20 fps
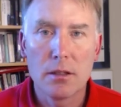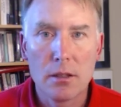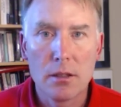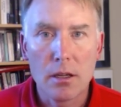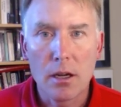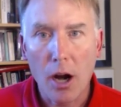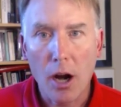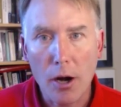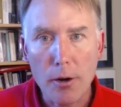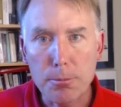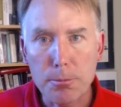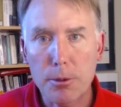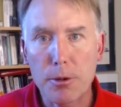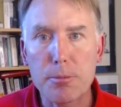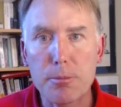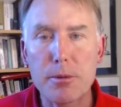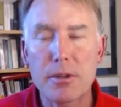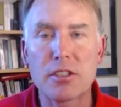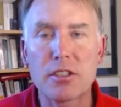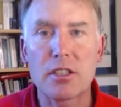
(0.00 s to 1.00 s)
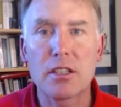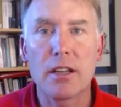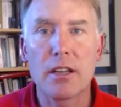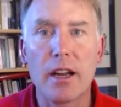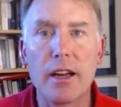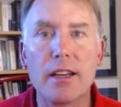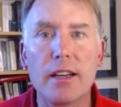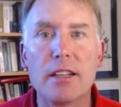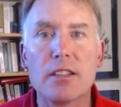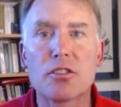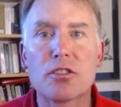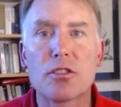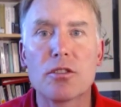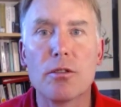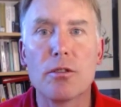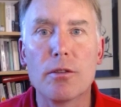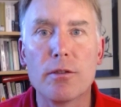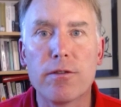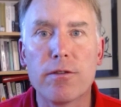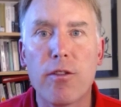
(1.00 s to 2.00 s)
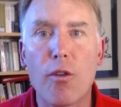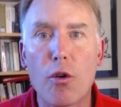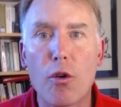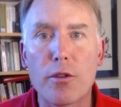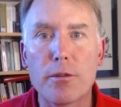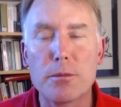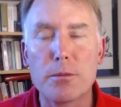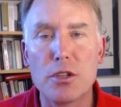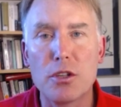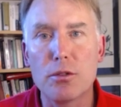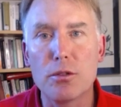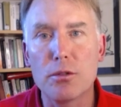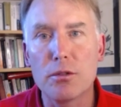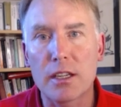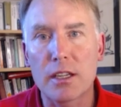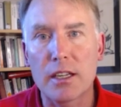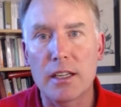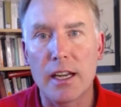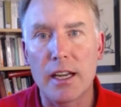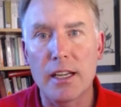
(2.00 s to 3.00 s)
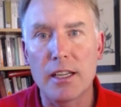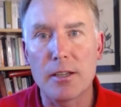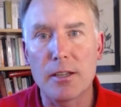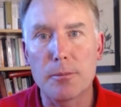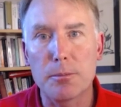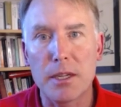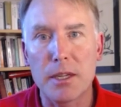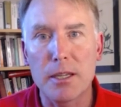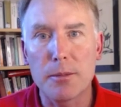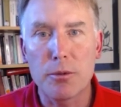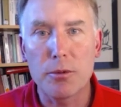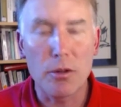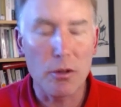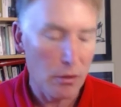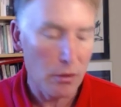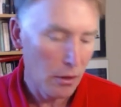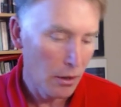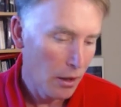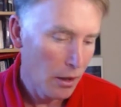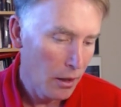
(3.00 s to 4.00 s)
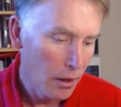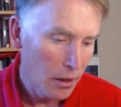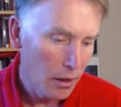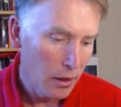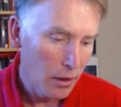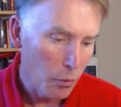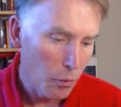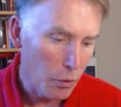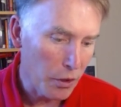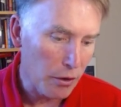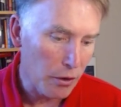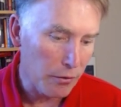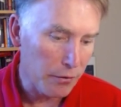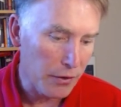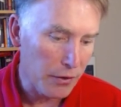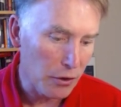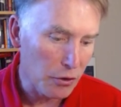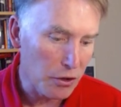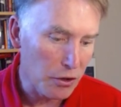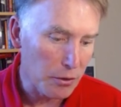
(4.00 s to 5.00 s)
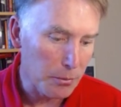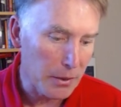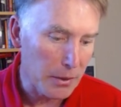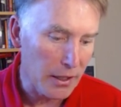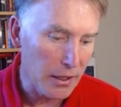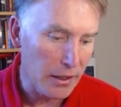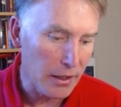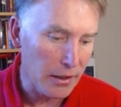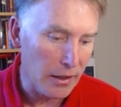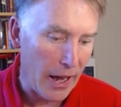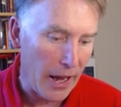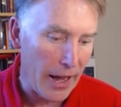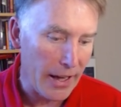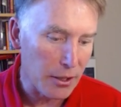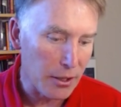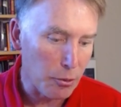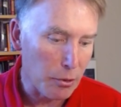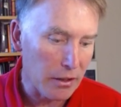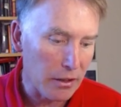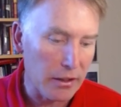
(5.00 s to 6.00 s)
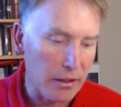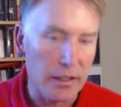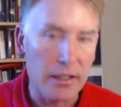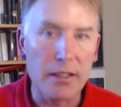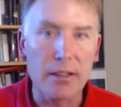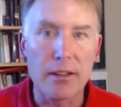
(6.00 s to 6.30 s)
Our purpose tonight is to inform you, the Canadian people. We don't feel you're being adequately